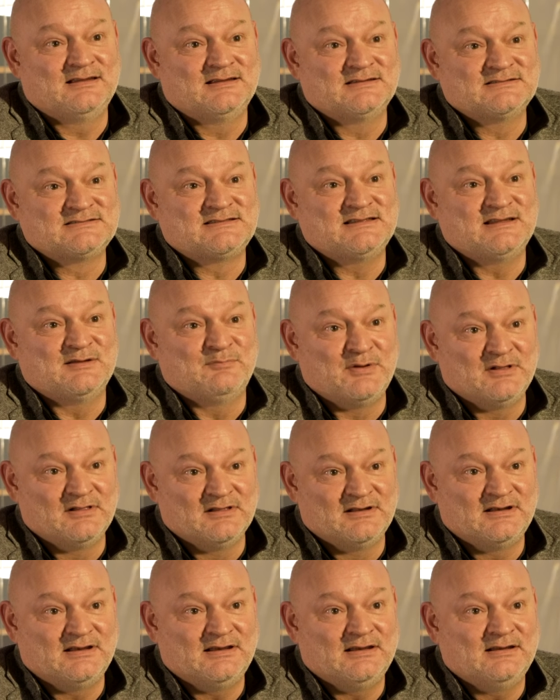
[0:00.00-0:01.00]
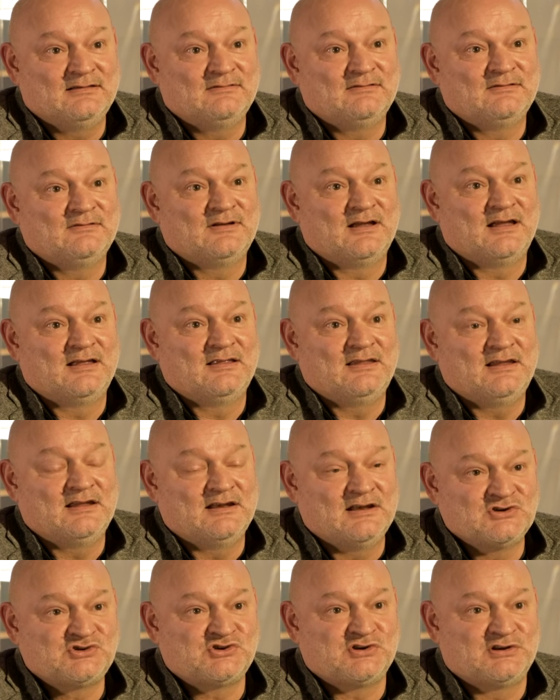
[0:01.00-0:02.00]
is the ability and the
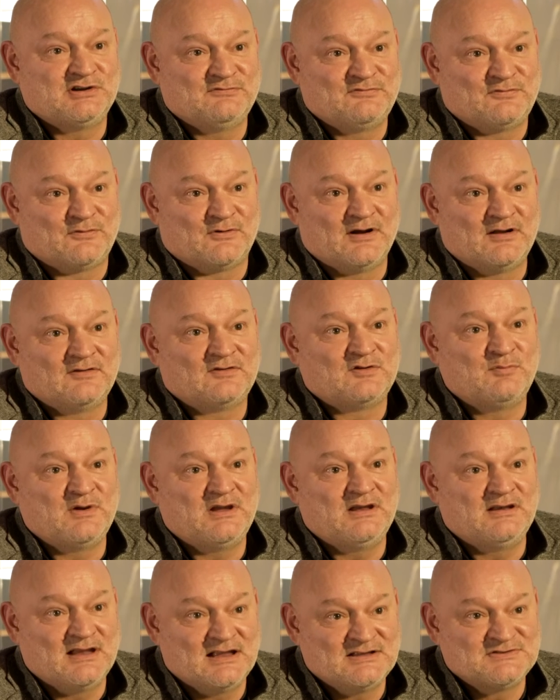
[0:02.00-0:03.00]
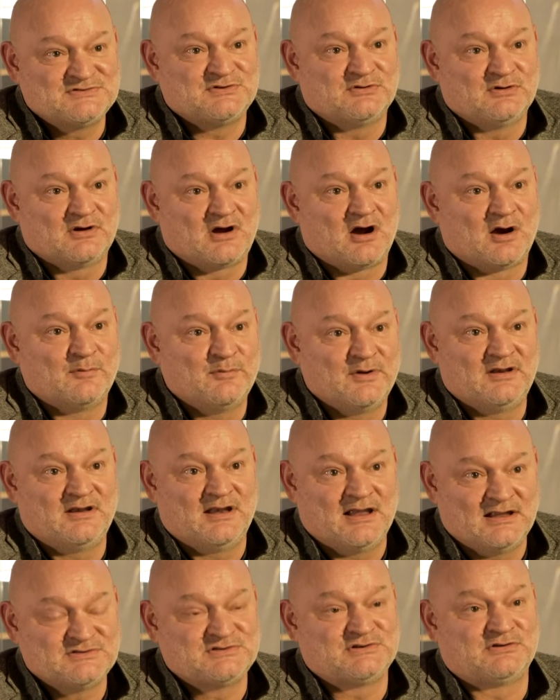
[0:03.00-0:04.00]
initiative for it to be net zero carbon,
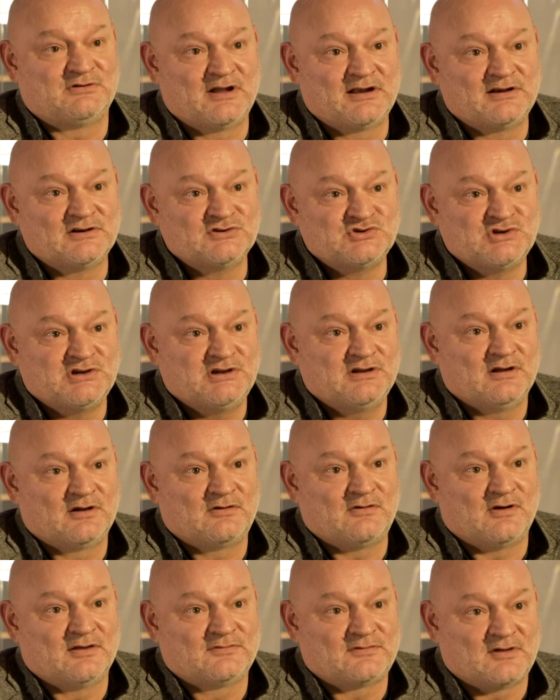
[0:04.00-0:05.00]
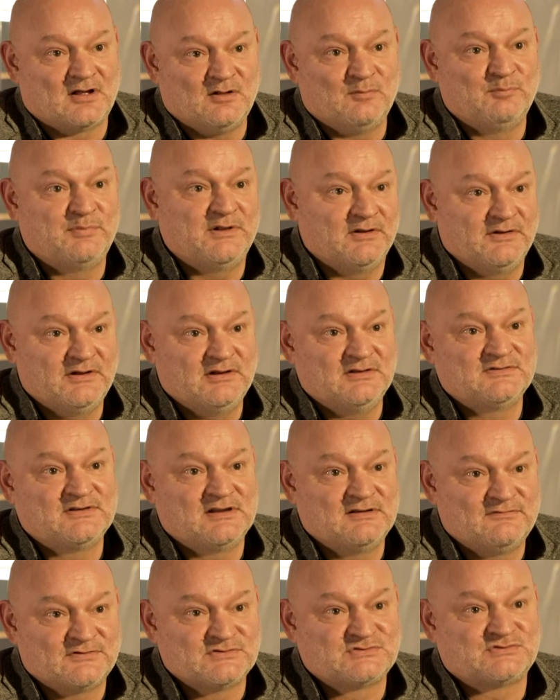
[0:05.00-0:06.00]
net zero energy across all buildings,
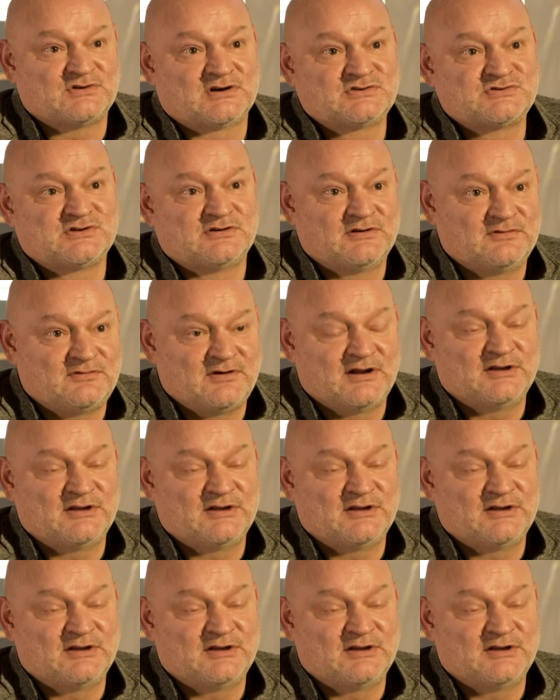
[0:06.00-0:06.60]
infrastructure, and